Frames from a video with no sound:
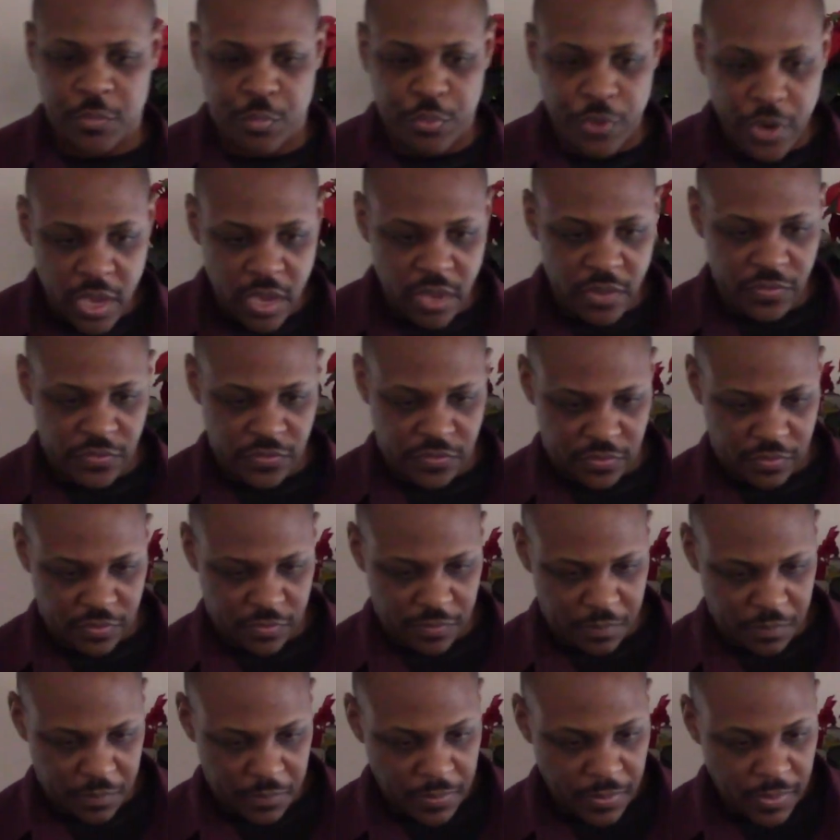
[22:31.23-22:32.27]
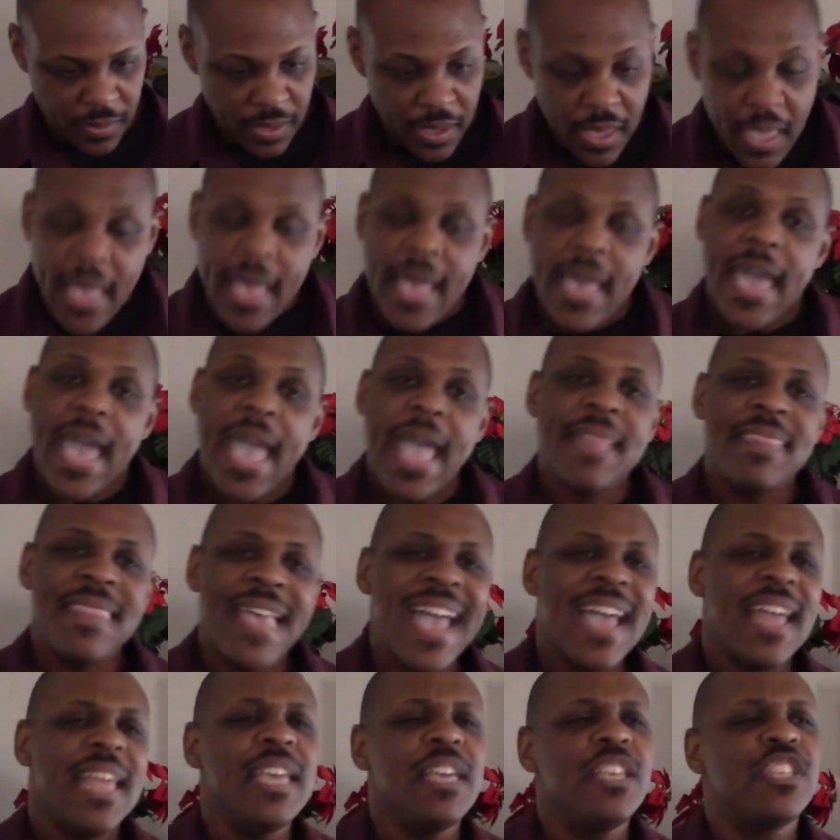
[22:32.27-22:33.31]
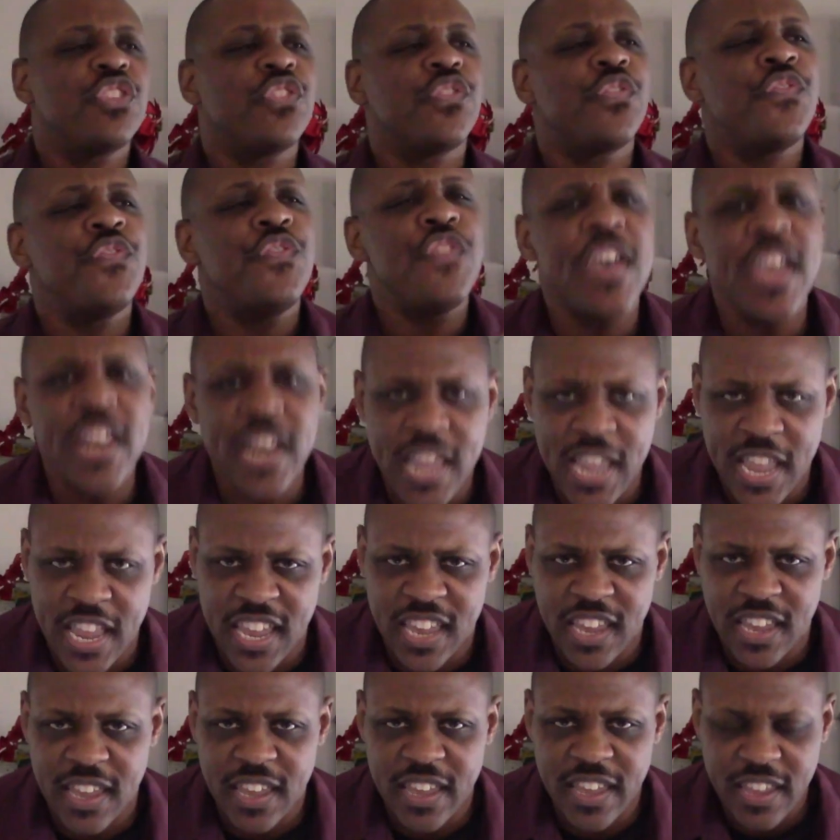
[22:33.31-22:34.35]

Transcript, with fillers: priest. And that is fitting